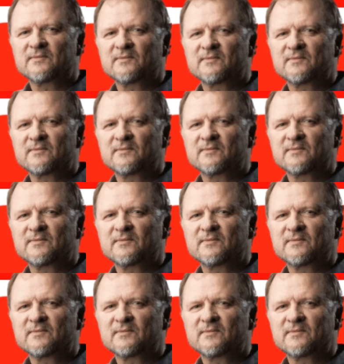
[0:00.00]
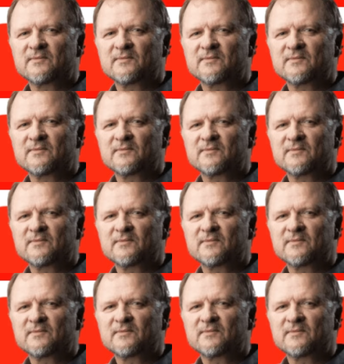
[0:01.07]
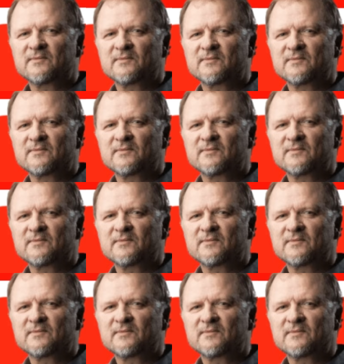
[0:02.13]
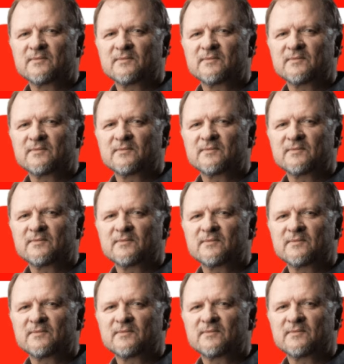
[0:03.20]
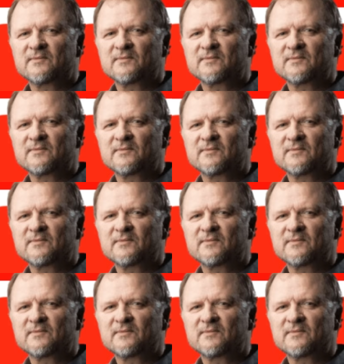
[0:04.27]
[no speech]